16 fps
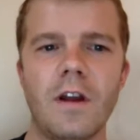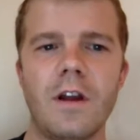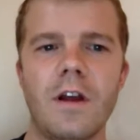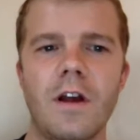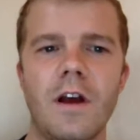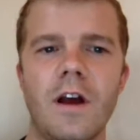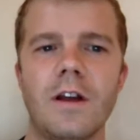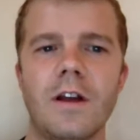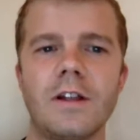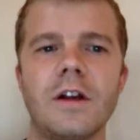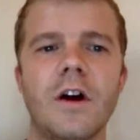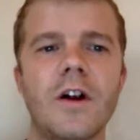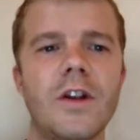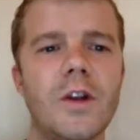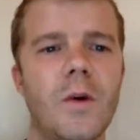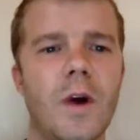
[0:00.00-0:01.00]
is
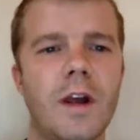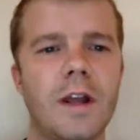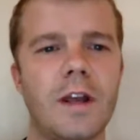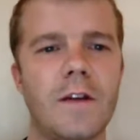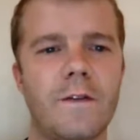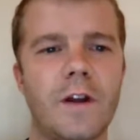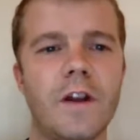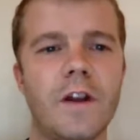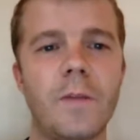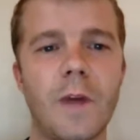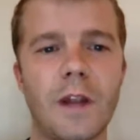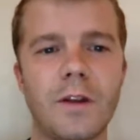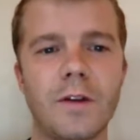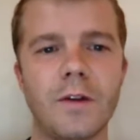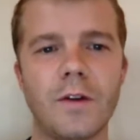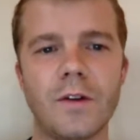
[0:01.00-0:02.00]
called UI Kit
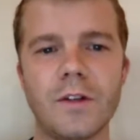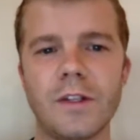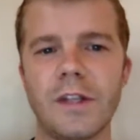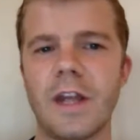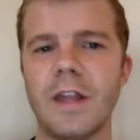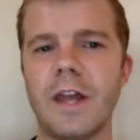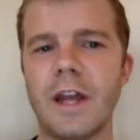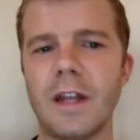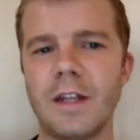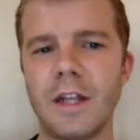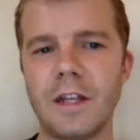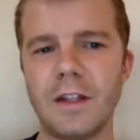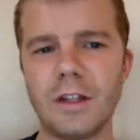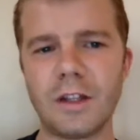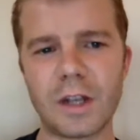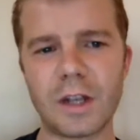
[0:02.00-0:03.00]
Fundamentals, and that
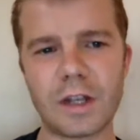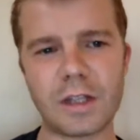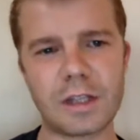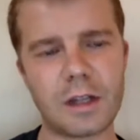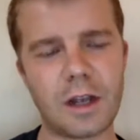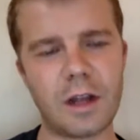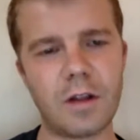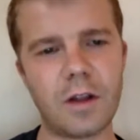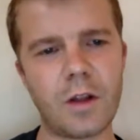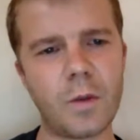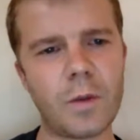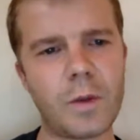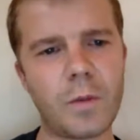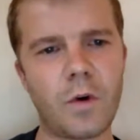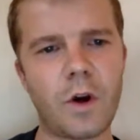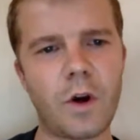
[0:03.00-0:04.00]
teaches us a little
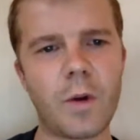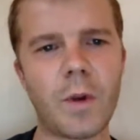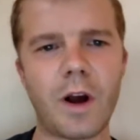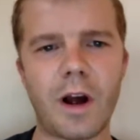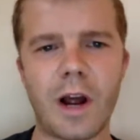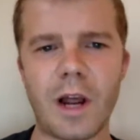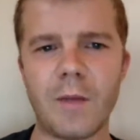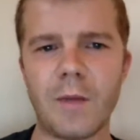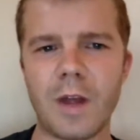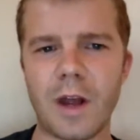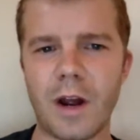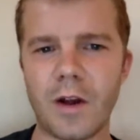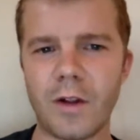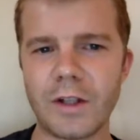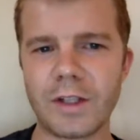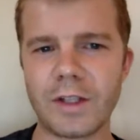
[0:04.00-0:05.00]
bit more about IB
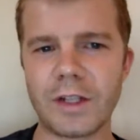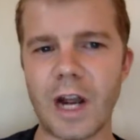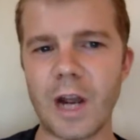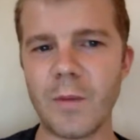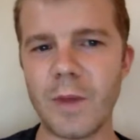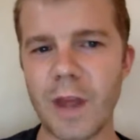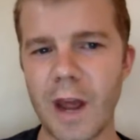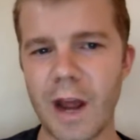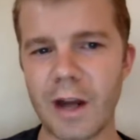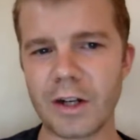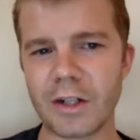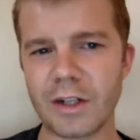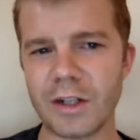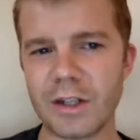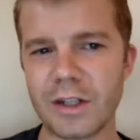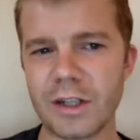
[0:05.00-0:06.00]
outlets and IB
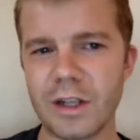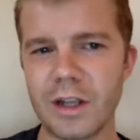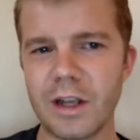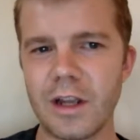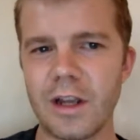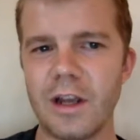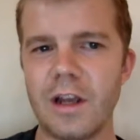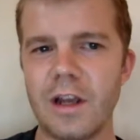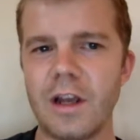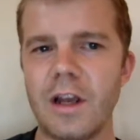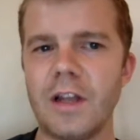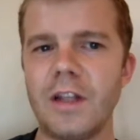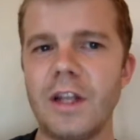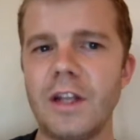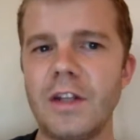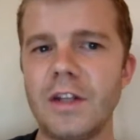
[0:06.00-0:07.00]
actions.
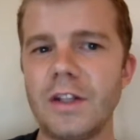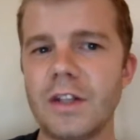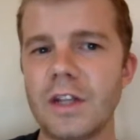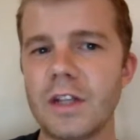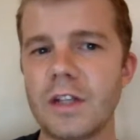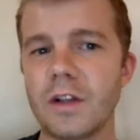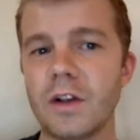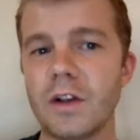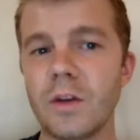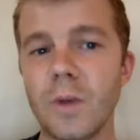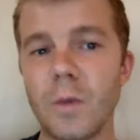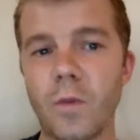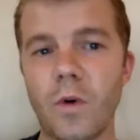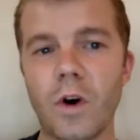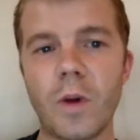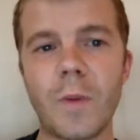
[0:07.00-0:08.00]
It teaches us a little
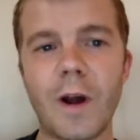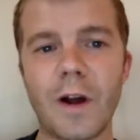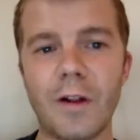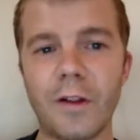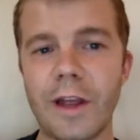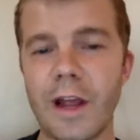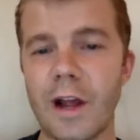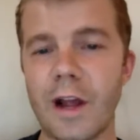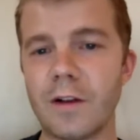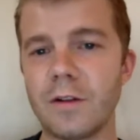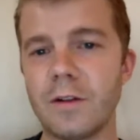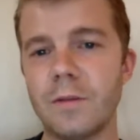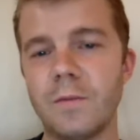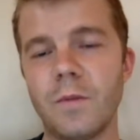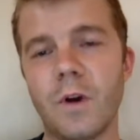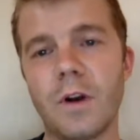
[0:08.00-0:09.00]
bit more about layout,
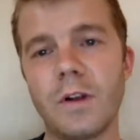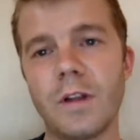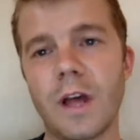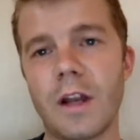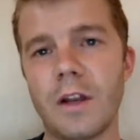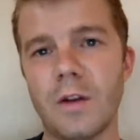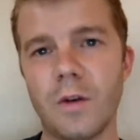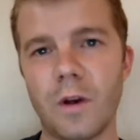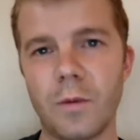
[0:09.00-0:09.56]
both how to do it